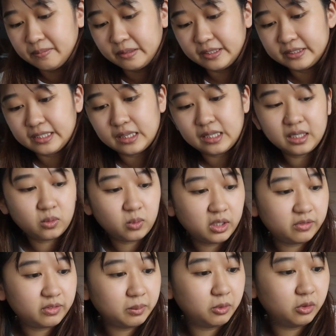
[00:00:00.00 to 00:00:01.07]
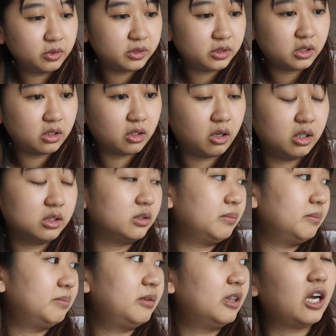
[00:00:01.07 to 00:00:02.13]
because I think one of the
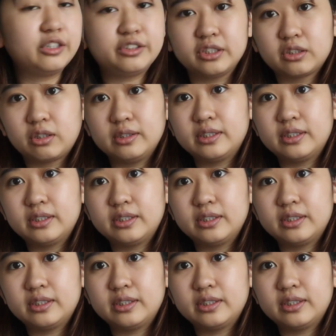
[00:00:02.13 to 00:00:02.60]
largest